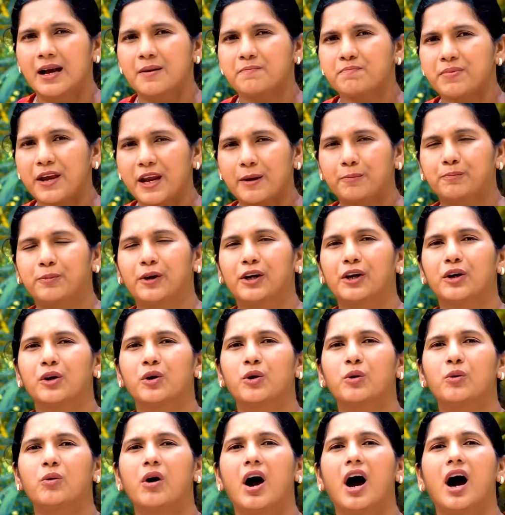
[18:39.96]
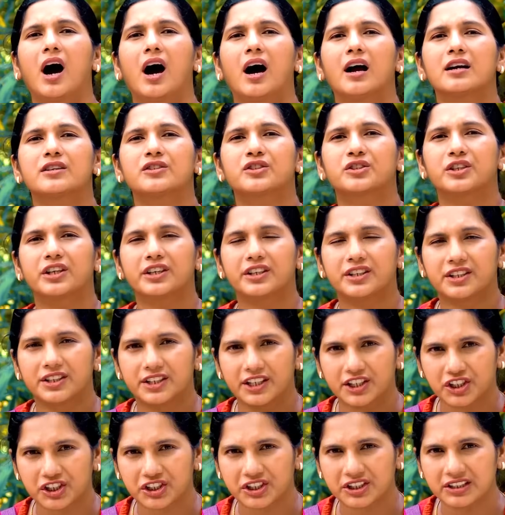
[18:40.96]
people who are
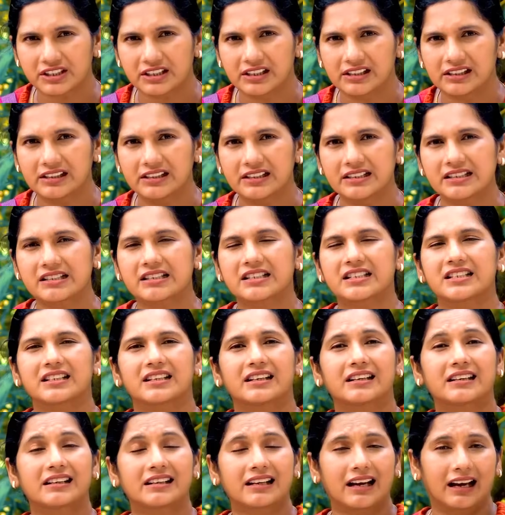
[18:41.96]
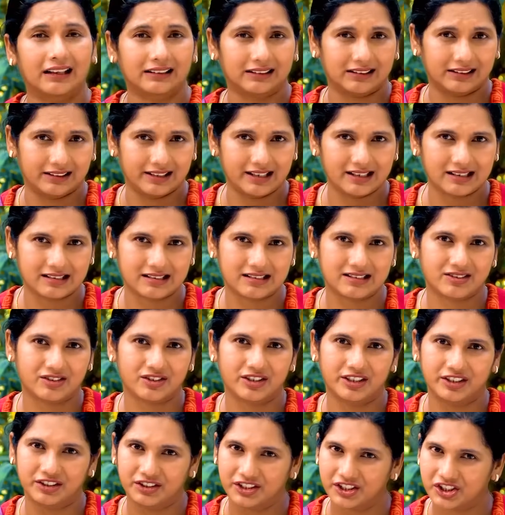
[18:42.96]
traditionalist Catholics,
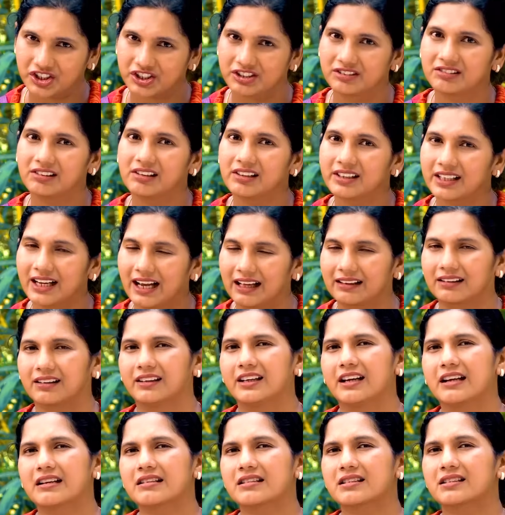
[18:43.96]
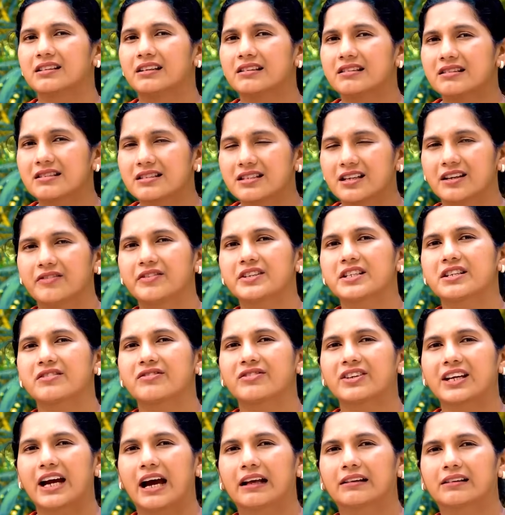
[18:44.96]
traditional Catholics,
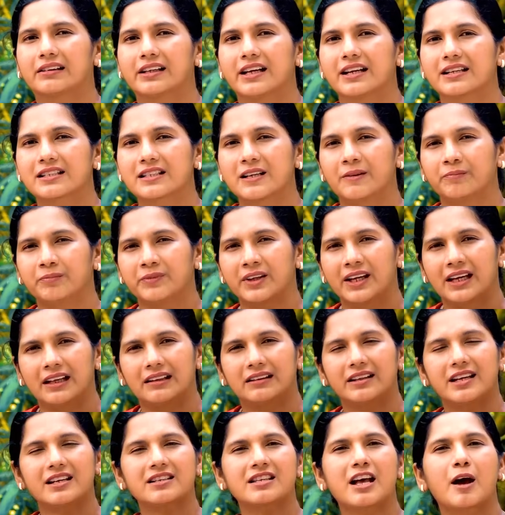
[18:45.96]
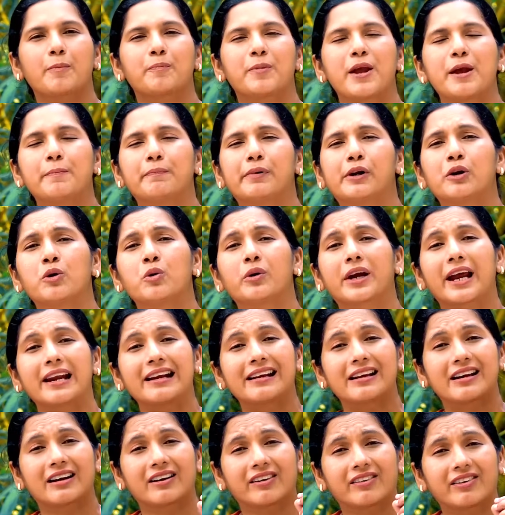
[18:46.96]
conservative Catholics, these are people who
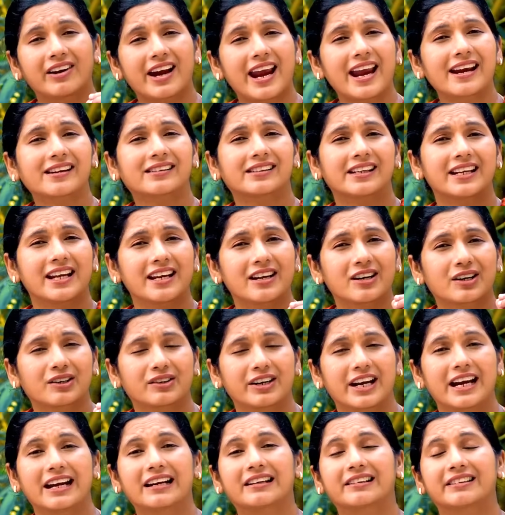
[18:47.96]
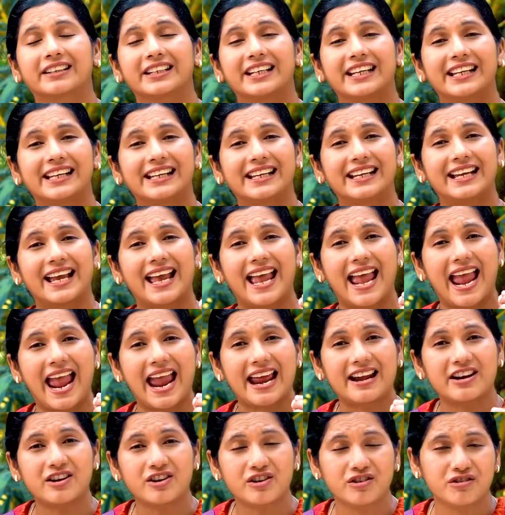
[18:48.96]
can greatly, greatly
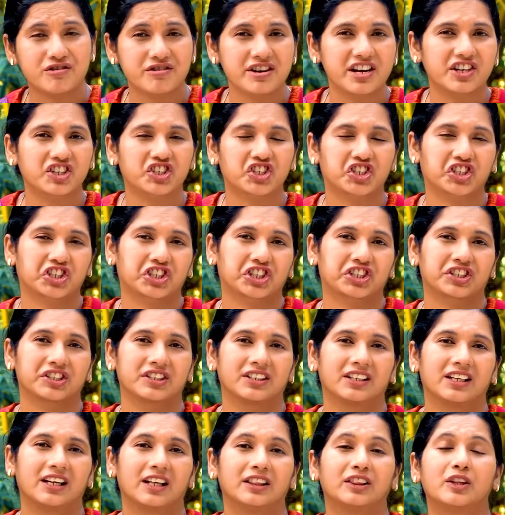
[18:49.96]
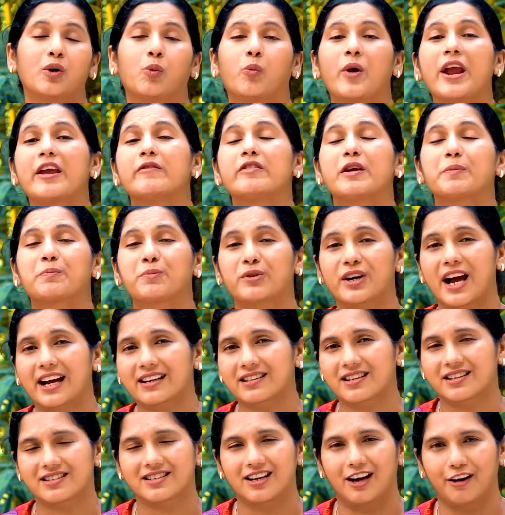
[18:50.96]
enrich the way we
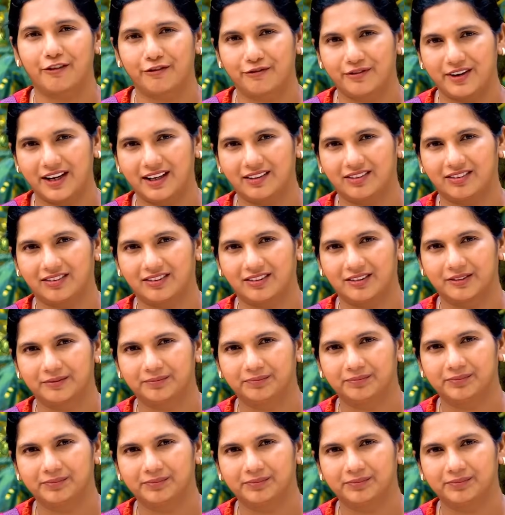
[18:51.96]
practice our faith.